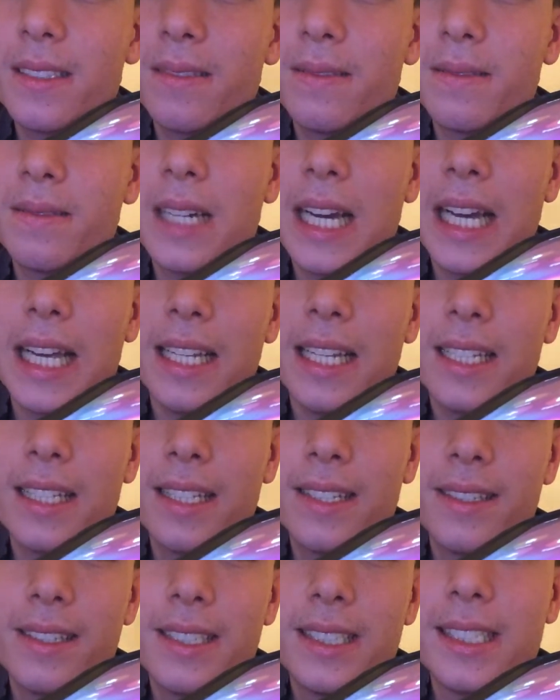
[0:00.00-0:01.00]
Wait,
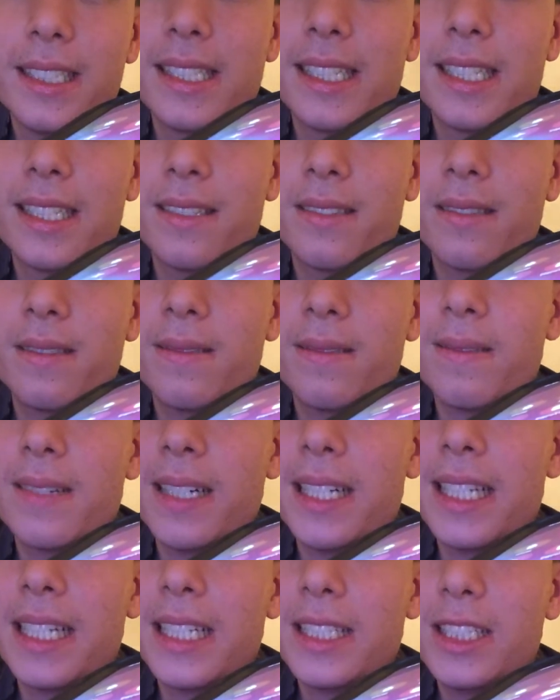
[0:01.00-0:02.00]

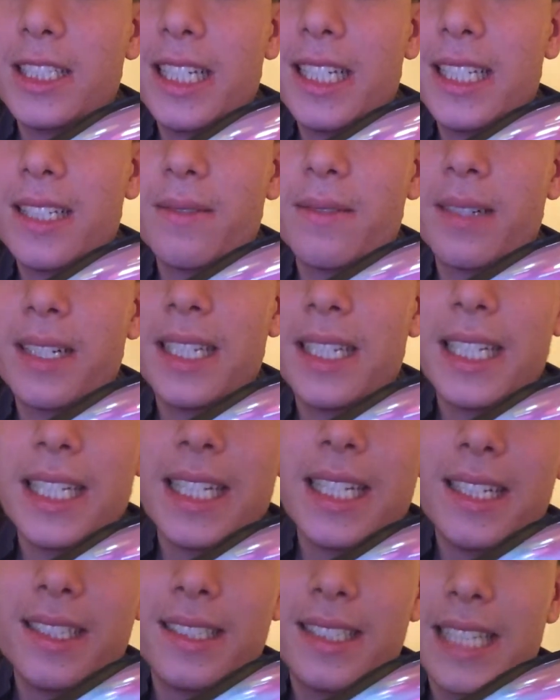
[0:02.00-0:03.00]
what did she? What
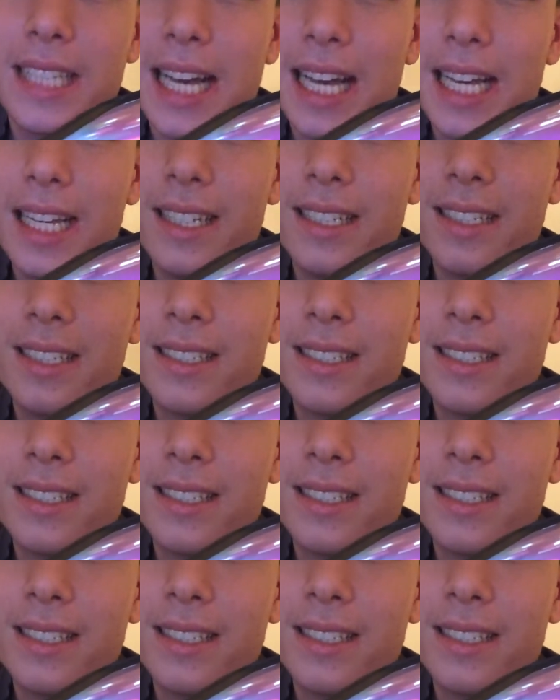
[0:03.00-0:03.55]
did you say?